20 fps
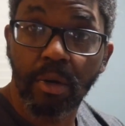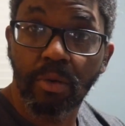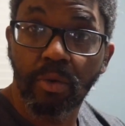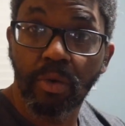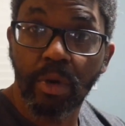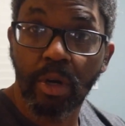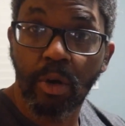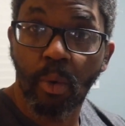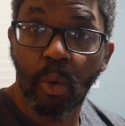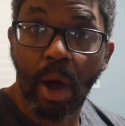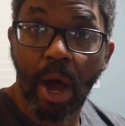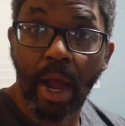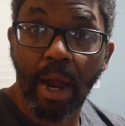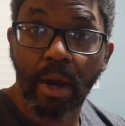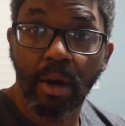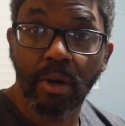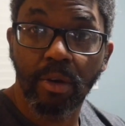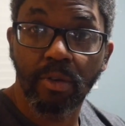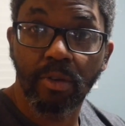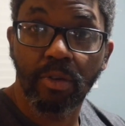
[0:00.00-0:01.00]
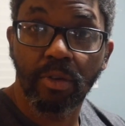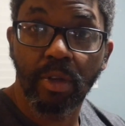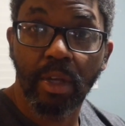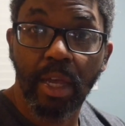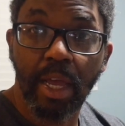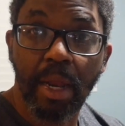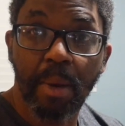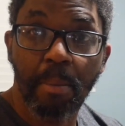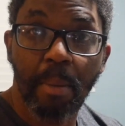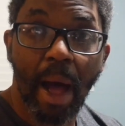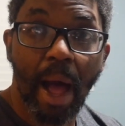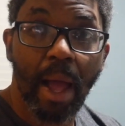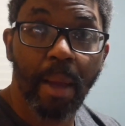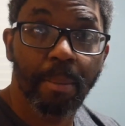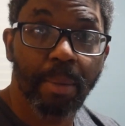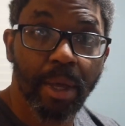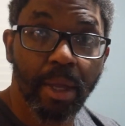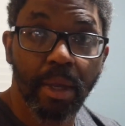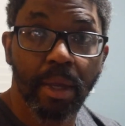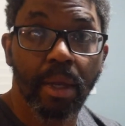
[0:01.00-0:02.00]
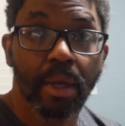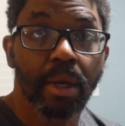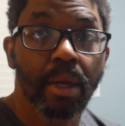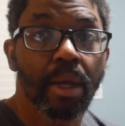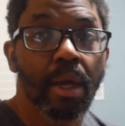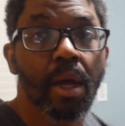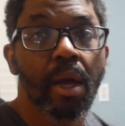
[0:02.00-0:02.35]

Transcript: requires, in my opinion,